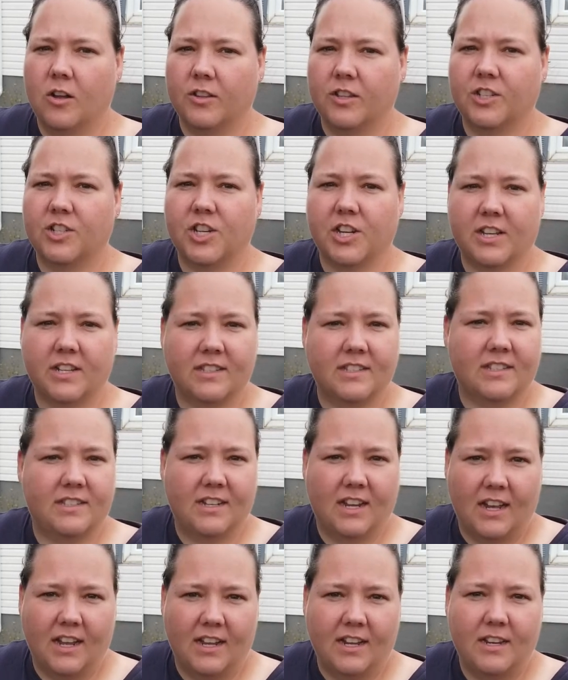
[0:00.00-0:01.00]
All the chickens
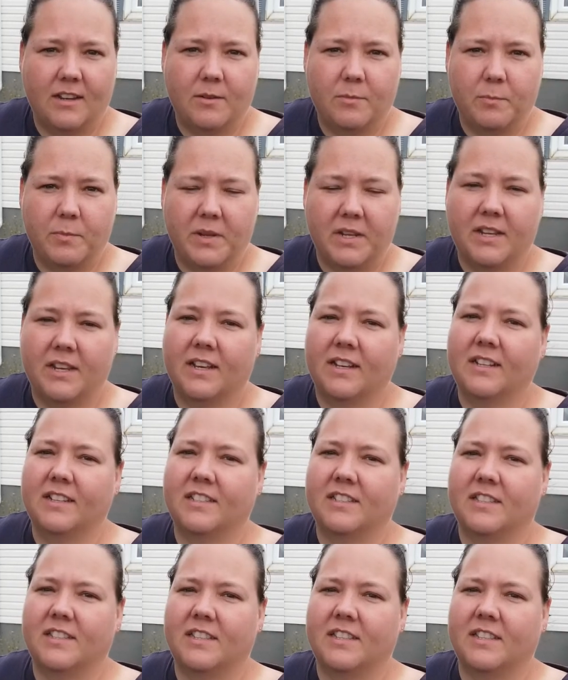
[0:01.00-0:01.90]
died because